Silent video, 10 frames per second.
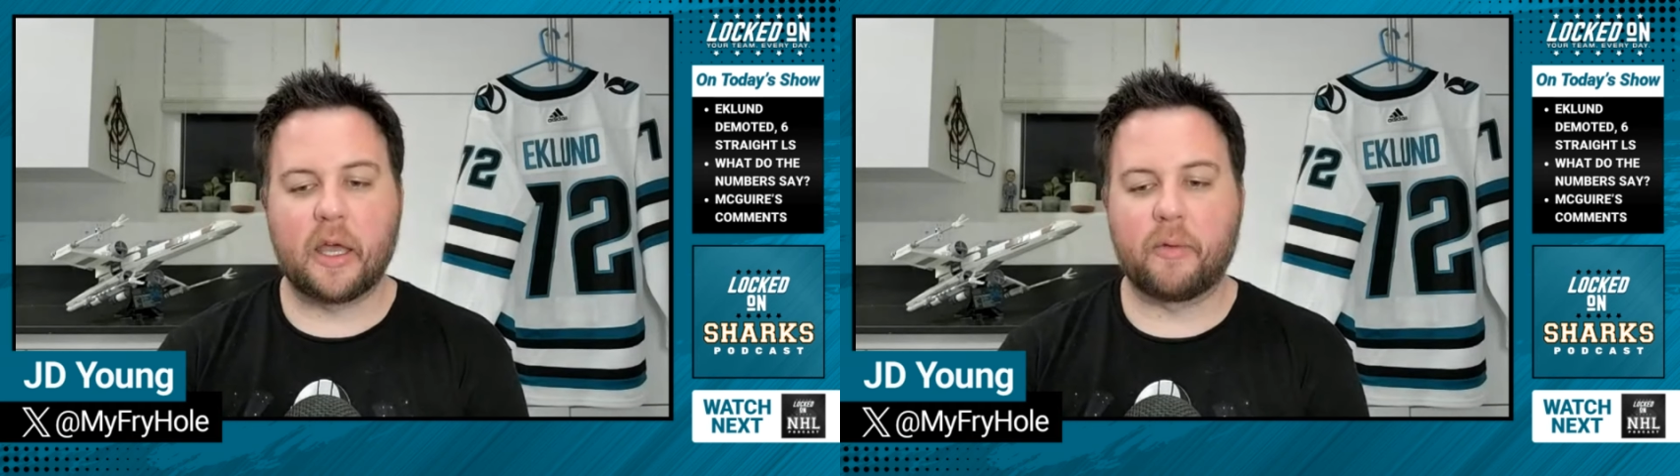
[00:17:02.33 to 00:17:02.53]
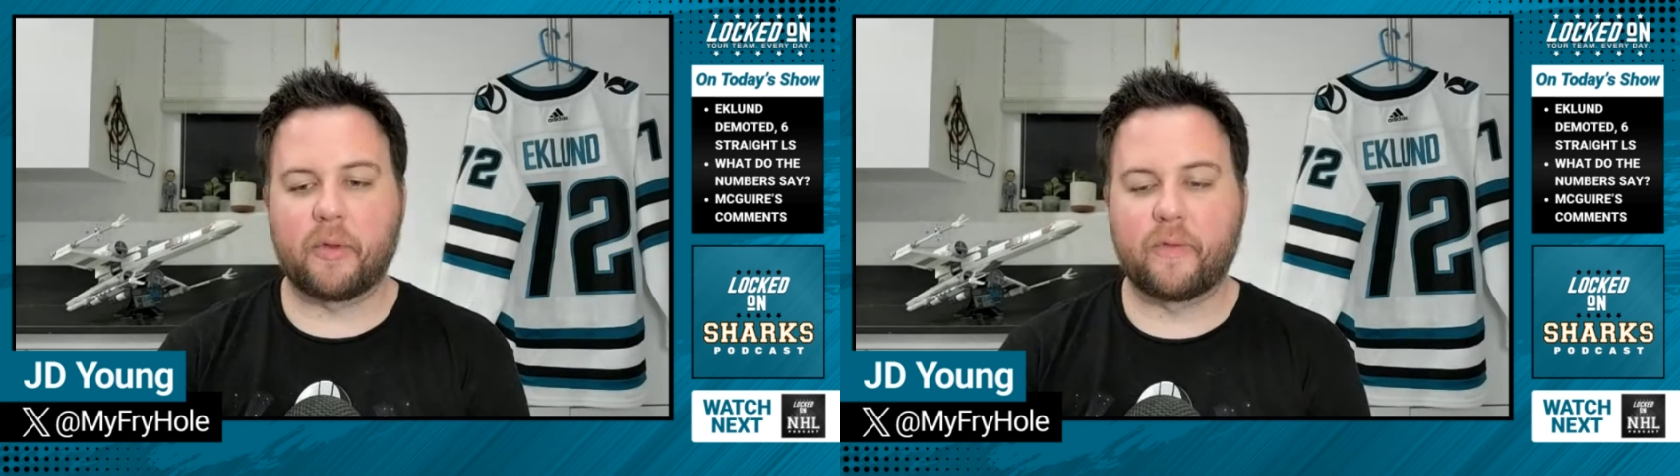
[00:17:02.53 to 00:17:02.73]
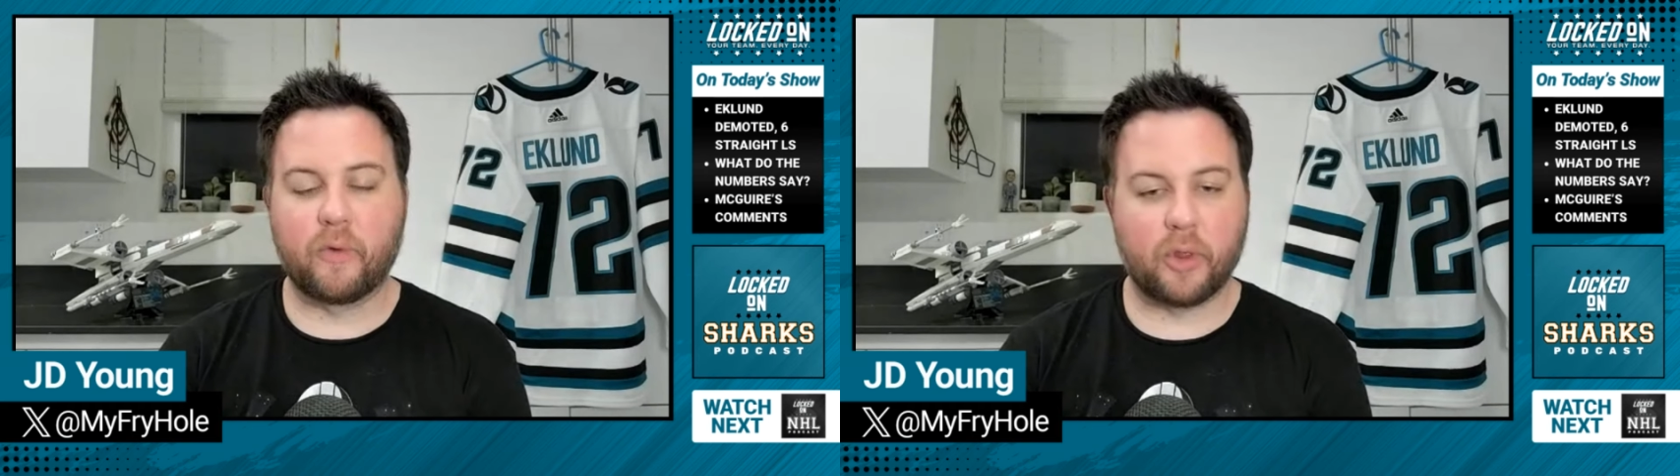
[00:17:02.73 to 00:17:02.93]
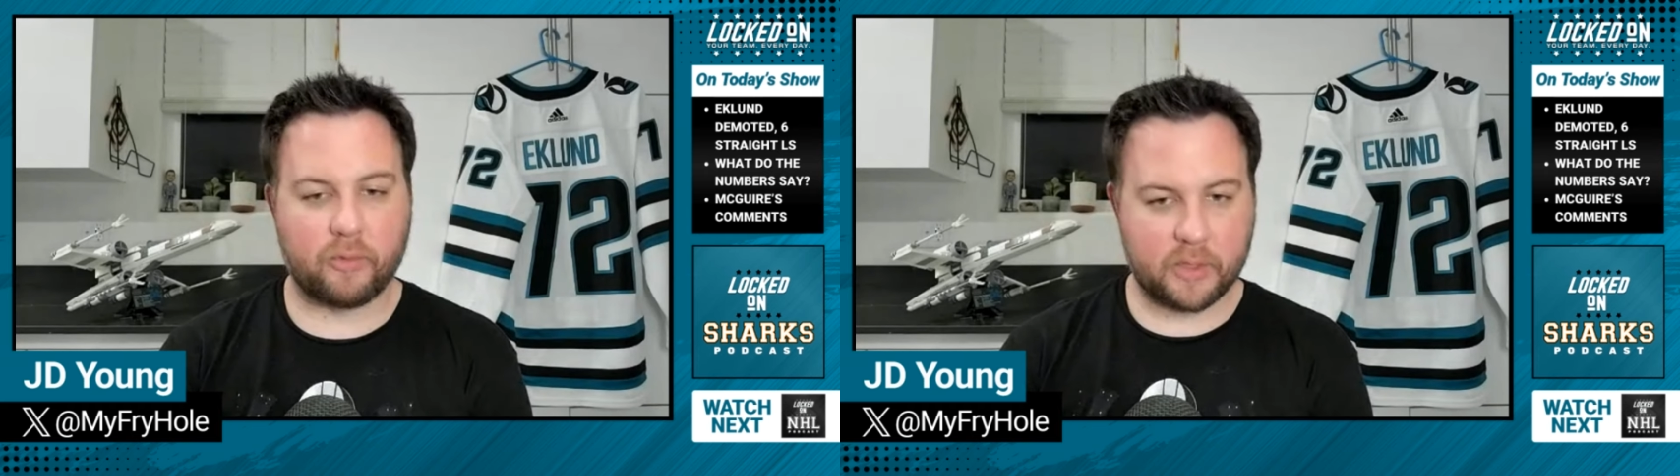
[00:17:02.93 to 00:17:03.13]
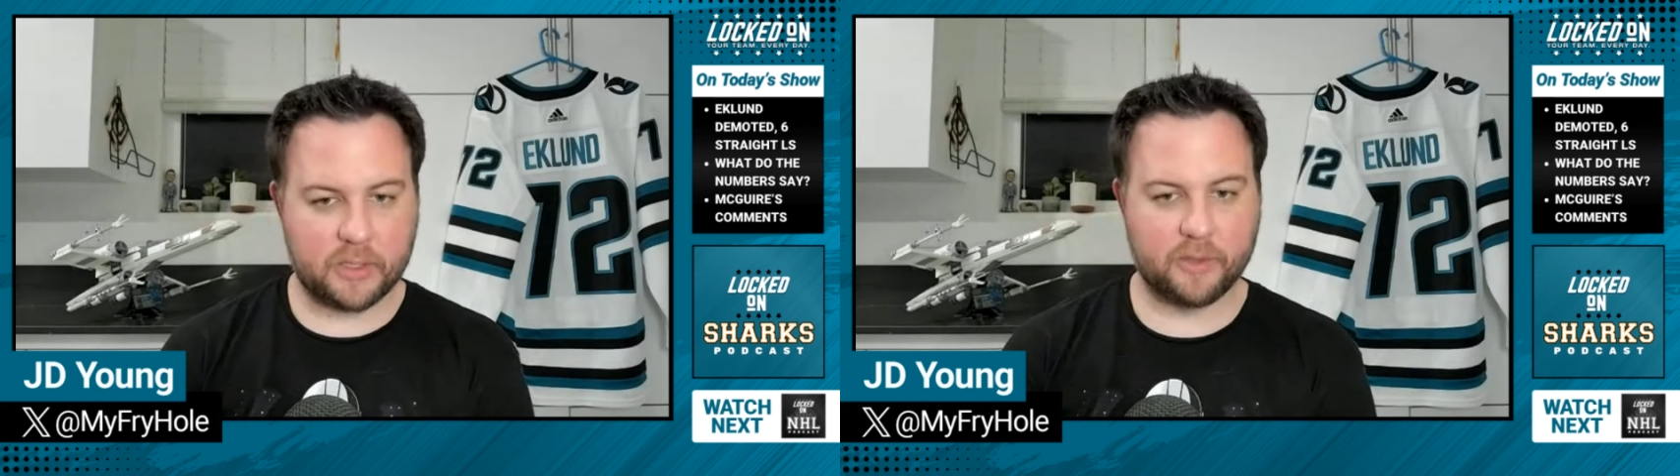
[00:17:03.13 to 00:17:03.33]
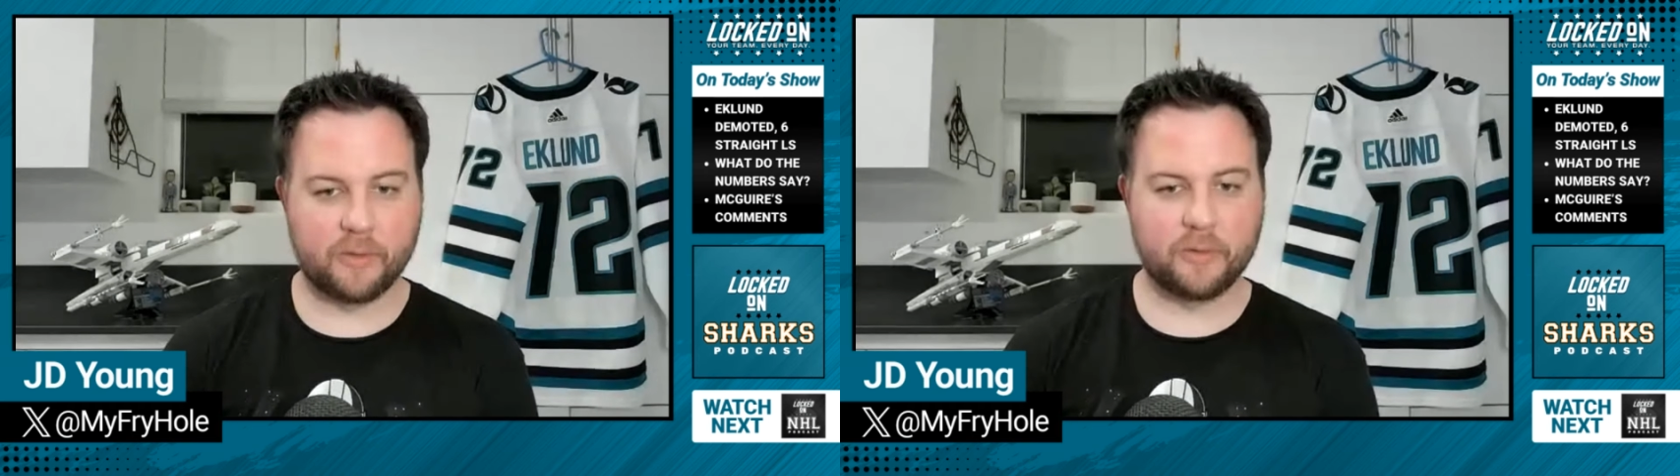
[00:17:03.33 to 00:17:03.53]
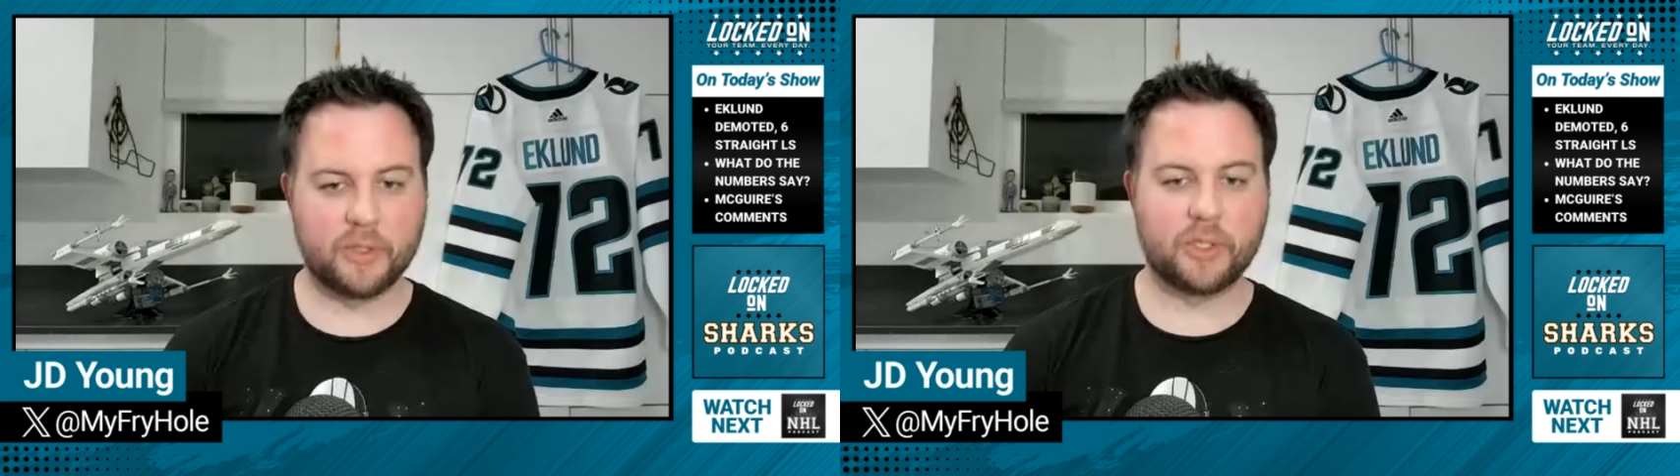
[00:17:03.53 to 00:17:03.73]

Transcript: uh, with 4 3 2